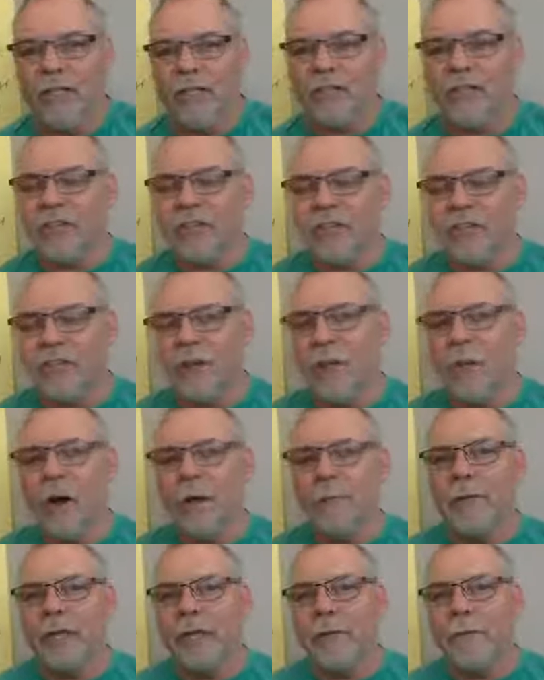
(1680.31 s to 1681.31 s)
Listen, if you
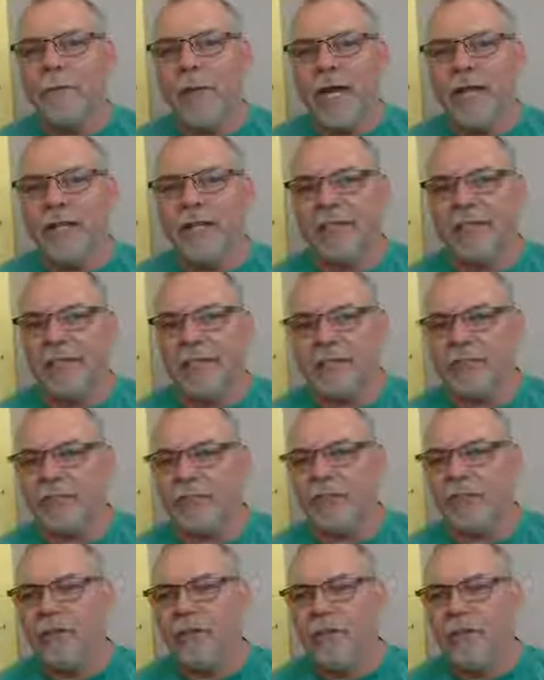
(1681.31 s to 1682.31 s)
want to be a beta
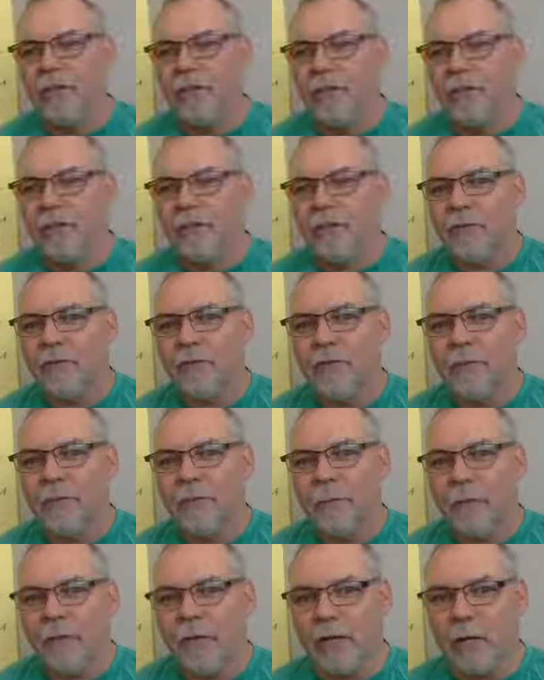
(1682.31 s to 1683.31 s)
tester
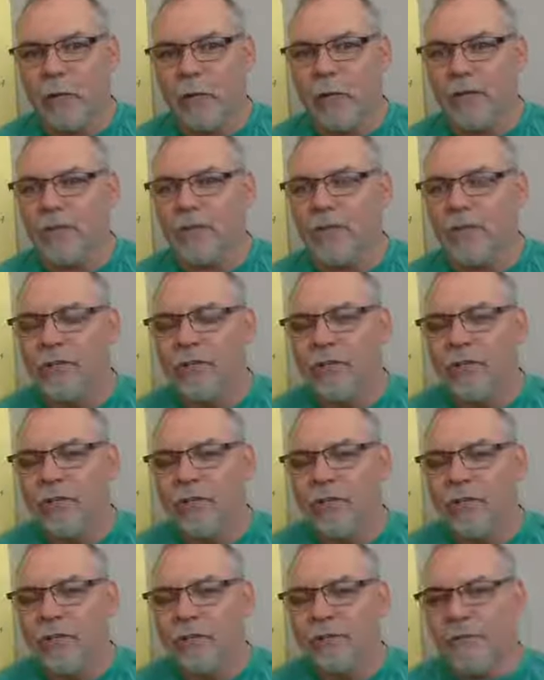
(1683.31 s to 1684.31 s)
for my course,
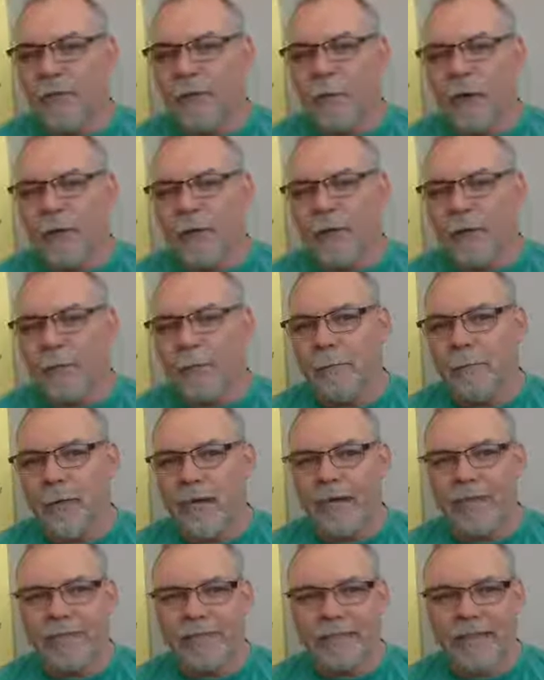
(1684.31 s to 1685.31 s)
if you want to
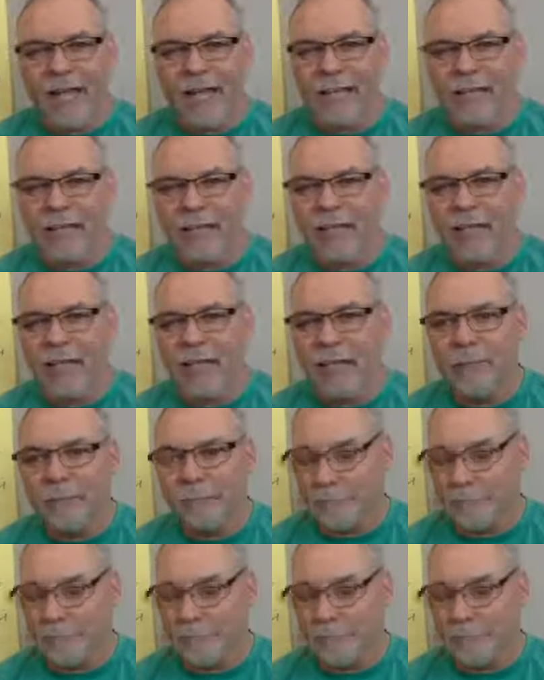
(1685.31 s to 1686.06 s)
beta test it,